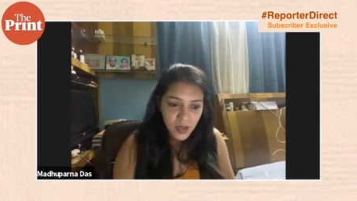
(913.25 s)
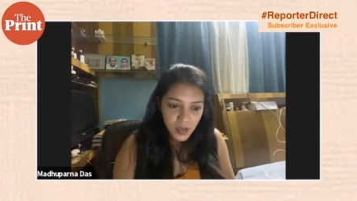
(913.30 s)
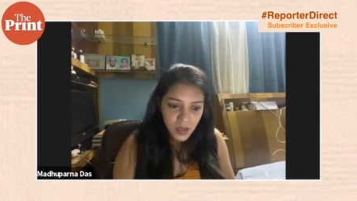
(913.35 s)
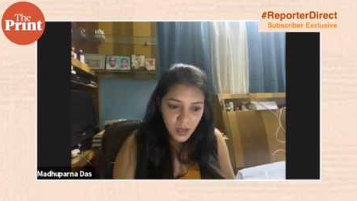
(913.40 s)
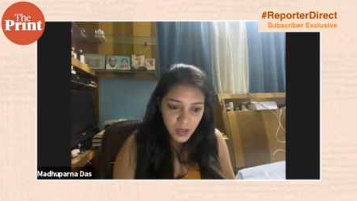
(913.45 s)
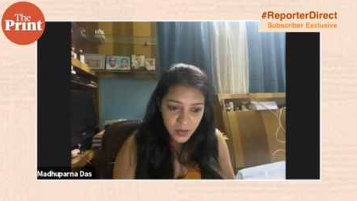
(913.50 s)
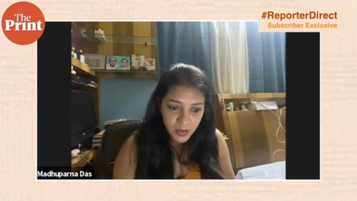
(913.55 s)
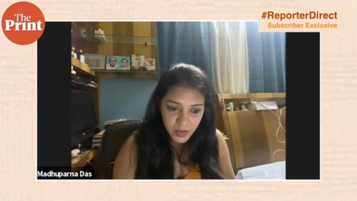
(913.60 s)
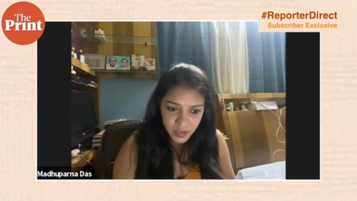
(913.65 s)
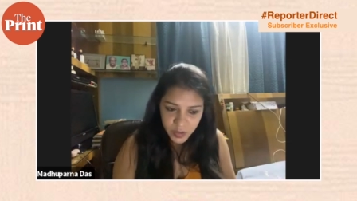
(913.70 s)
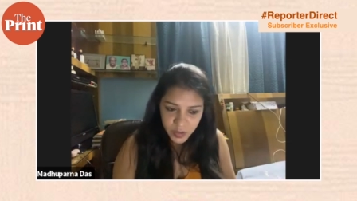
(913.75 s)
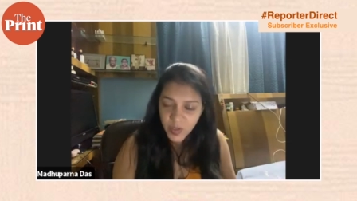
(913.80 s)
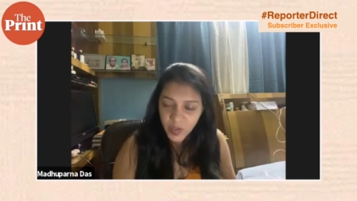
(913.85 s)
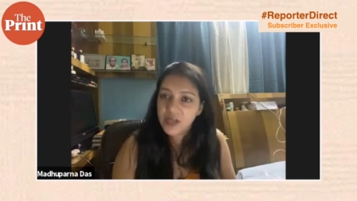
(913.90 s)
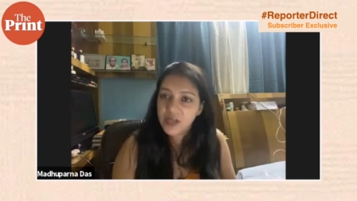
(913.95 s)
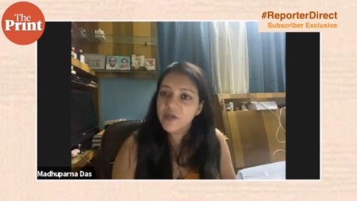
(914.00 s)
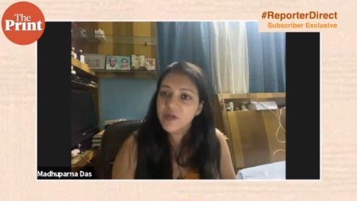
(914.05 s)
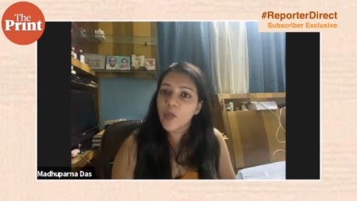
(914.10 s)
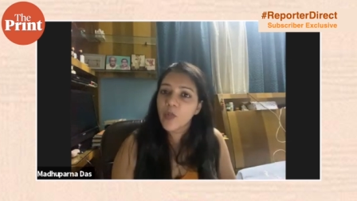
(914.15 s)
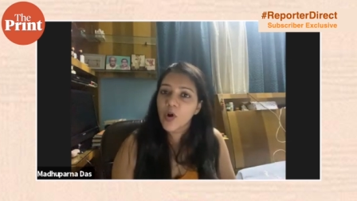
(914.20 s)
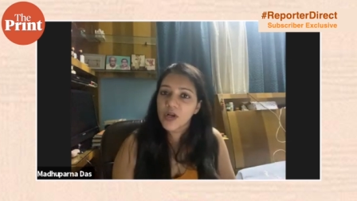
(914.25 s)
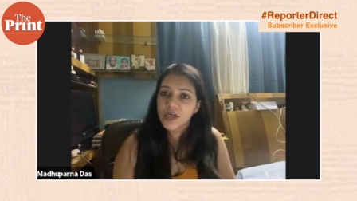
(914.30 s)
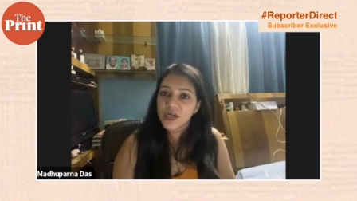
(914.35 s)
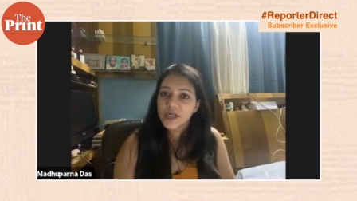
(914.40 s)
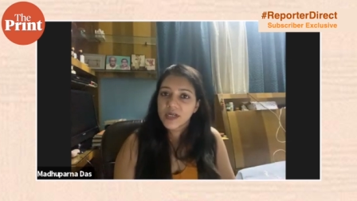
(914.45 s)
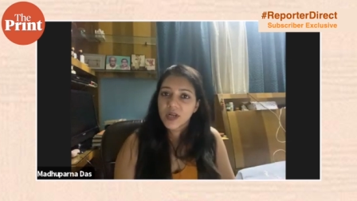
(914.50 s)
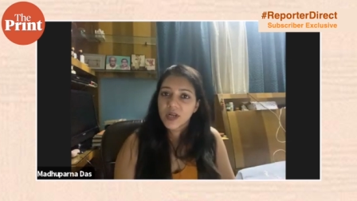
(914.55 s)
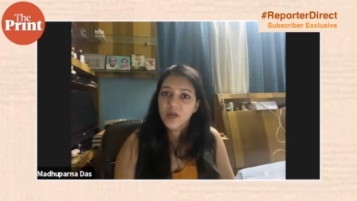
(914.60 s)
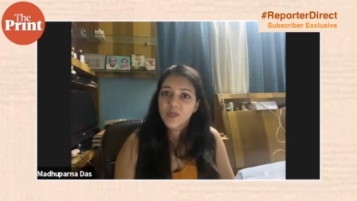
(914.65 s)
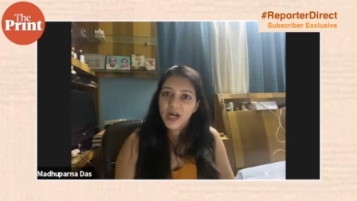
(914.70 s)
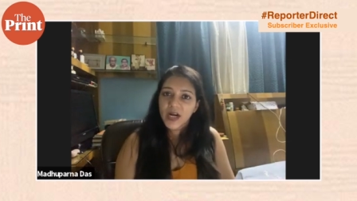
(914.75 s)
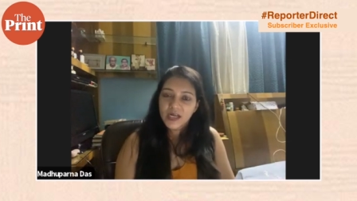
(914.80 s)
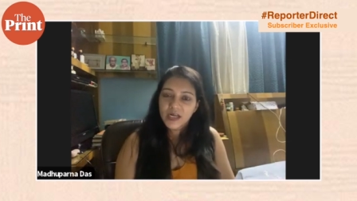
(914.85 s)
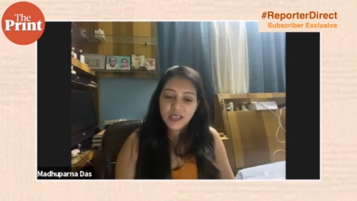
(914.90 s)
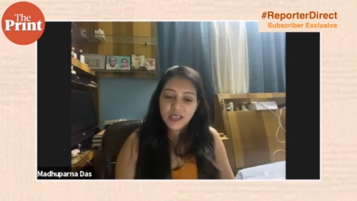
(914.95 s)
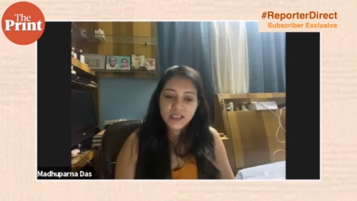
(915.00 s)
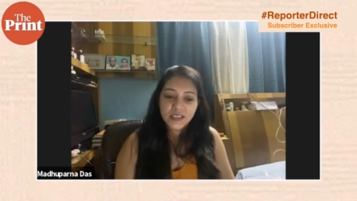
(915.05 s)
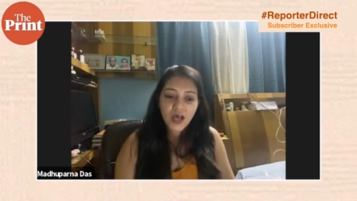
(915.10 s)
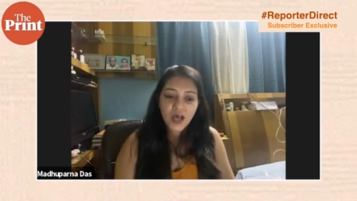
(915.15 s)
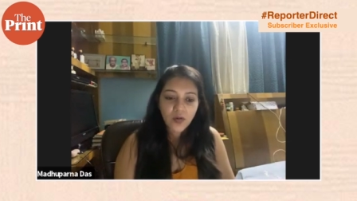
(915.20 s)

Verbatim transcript: the respective political parties